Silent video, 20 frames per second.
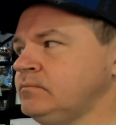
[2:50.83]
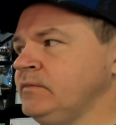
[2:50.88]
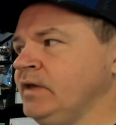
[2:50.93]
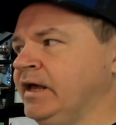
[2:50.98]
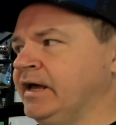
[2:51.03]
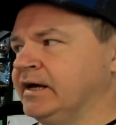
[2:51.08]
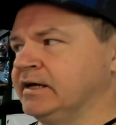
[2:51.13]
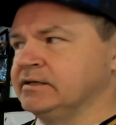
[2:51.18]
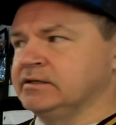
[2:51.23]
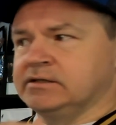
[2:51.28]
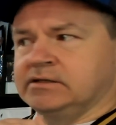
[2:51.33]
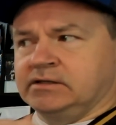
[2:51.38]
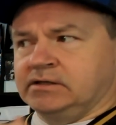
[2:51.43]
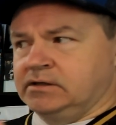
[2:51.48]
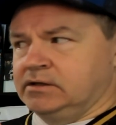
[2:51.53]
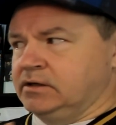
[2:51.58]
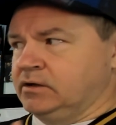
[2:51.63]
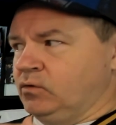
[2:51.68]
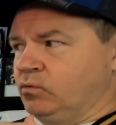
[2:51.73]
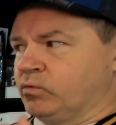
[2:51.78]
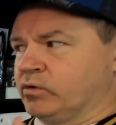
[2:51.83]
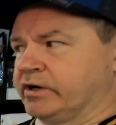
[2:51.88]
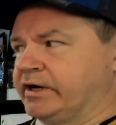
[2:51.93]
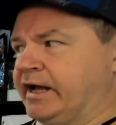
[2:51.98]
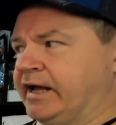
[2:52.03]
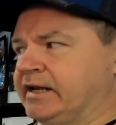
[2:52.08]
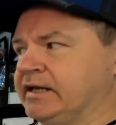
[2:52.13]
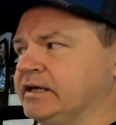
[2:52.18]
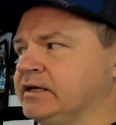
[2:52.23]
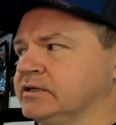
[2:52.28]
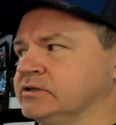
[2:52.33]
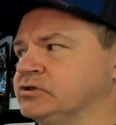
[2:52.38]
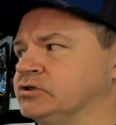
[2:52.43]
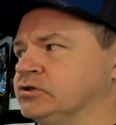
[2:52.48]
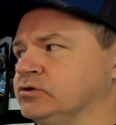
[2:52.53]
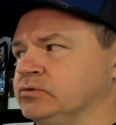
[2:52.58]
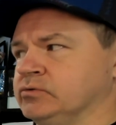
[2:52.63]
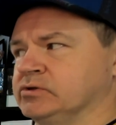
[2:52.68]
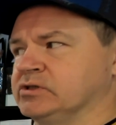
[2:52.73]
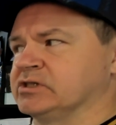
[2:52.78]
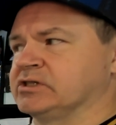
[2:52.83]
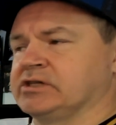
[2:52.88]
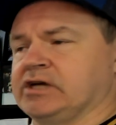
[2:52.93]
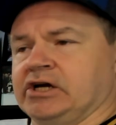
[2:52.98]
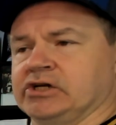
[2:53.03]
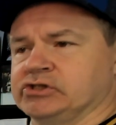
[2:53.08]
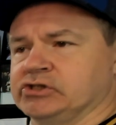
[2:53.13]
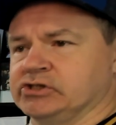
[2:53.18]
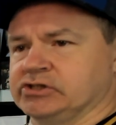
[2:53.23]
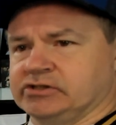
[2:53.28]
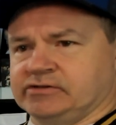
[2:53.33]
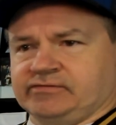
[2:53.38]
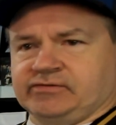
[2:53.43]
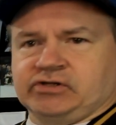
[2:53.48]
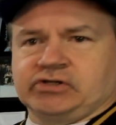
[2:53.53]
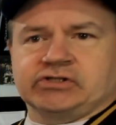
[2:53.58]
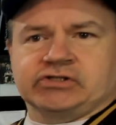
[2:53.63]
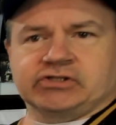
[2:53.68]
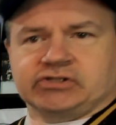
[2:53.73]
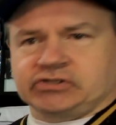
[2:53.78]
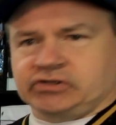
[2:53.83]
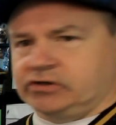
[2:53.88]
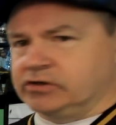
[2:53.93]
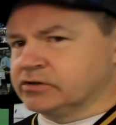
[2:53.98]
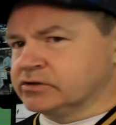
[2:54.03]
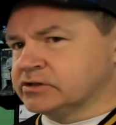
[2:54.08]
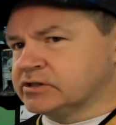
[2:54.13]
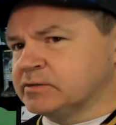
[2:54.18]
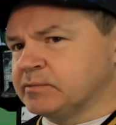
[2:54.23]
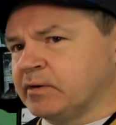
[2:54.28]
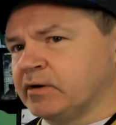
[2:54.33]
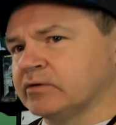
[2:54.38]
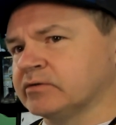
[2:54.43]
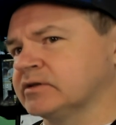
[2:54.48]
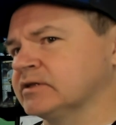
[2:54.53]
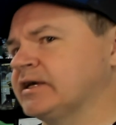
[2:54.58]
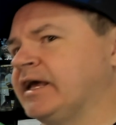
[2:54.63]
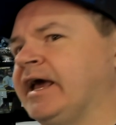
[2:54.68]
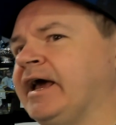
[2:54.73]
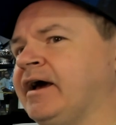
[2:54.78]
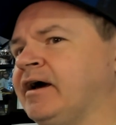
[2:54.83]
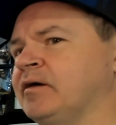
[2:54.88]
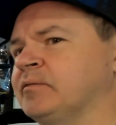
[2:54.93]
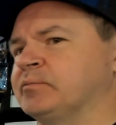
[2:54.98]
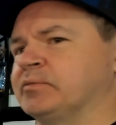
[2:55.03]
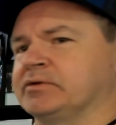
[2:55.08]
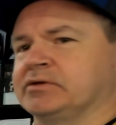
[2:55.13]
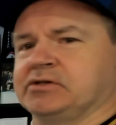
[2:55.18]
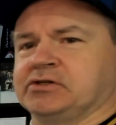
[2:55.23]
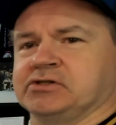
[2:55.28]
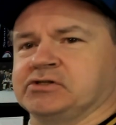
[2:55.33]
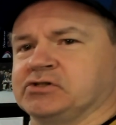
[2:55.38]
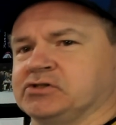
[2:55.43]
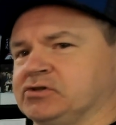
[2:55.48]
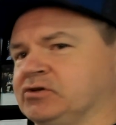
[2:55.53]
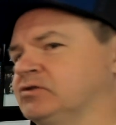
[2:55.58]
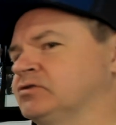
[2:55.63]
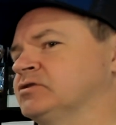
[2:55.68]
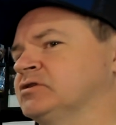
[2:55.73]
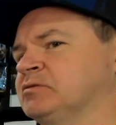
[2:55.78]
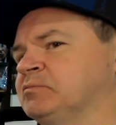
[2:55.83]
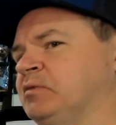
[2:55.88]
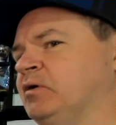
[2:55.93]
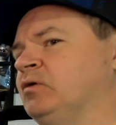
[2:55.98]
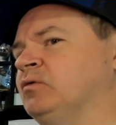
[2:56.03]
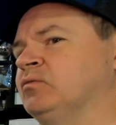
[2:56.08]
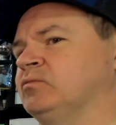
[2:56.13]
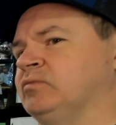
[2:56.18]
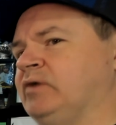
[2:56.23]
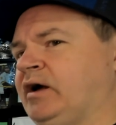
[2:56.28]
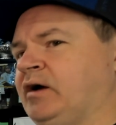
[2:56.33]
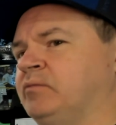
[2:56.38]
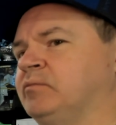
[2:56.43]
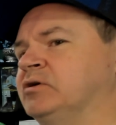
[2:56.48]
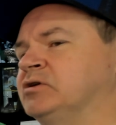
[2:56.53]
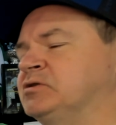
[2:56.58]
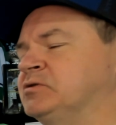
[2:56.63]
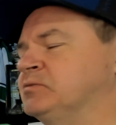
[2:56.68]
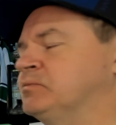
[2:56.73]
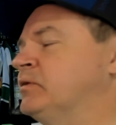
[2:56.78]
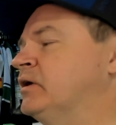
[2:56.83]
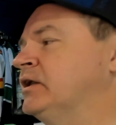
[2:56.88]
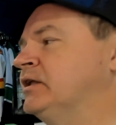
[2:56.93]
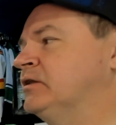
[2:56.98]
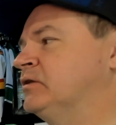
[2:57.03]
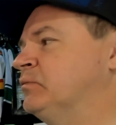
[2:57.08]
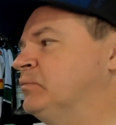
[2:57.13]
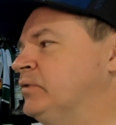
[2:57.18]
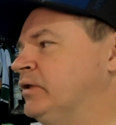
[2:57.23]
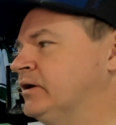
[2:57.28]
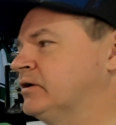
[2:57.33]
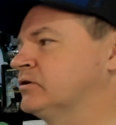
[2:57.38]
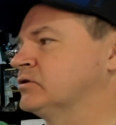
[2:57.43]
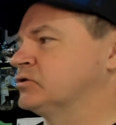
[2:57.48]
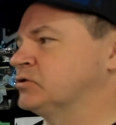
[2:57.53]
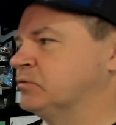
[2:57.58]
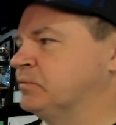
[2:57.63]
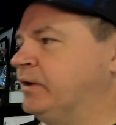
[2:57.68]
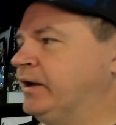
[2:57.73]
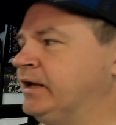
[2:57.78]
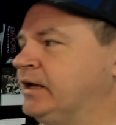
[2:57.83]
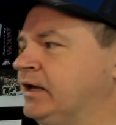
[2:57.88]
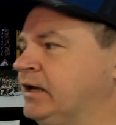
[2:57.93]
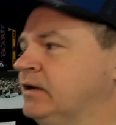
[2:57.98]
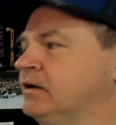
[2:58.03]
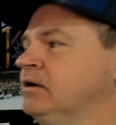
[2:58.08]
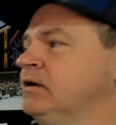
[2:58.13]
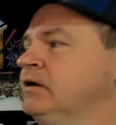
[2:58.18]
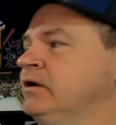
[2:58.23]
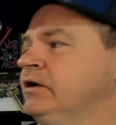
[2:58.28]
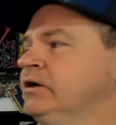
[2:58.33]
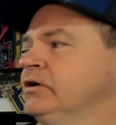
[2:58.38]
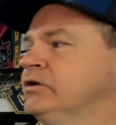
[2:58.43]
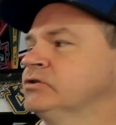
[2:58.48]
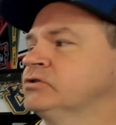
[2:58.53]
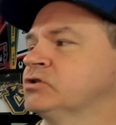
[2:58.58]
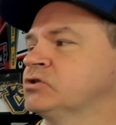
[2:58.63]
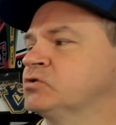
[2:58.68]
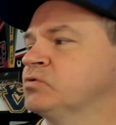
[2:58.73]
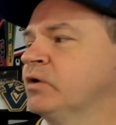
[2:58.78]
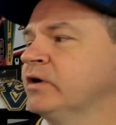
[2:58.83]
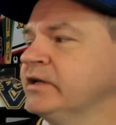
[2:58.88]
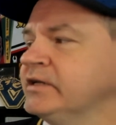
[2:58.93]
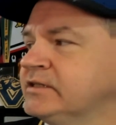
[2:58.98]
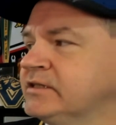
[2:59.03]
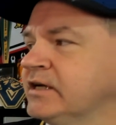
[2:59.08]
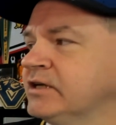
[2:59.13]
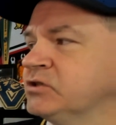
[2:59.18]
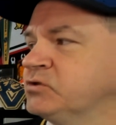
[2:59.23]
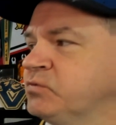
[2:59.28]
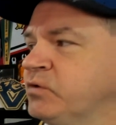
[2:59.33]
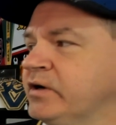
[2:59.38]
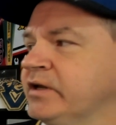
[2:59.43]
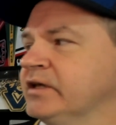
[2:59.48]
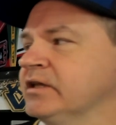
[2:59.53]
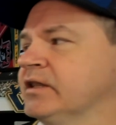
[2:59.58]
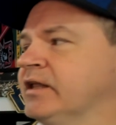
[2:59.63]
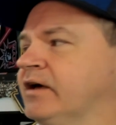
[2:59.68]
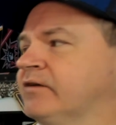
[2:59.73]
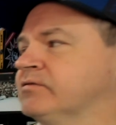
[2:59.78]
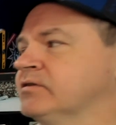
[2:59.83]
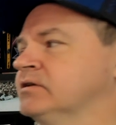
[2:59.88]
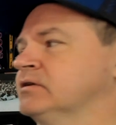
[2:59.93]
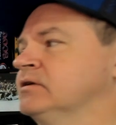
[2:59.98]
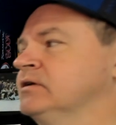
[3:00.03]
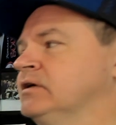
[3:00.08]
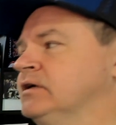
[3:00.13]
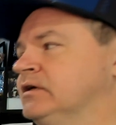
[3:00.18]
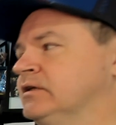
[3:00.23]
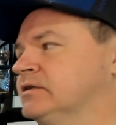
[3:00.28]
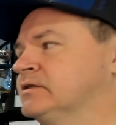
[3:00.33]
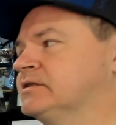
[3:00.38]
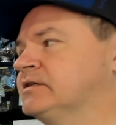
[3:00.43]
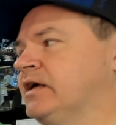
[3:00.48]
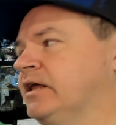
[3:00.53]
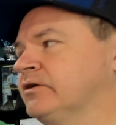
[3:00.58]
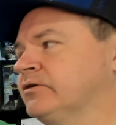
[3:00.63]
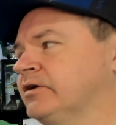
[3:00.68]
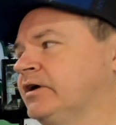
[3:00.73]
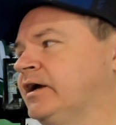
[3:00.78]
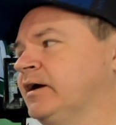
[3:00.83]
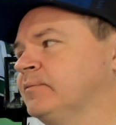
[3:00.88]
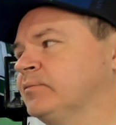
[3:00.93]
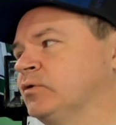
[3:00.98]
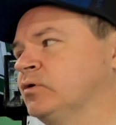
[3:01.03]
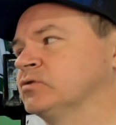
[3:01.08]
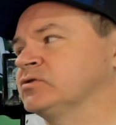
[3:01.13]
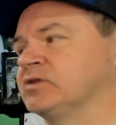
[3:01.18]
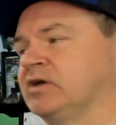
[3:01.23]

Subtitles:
And we're getting into discussions of concerns about the cap and concerns about how much money the players are making. So 2010-2011, the salary cap goes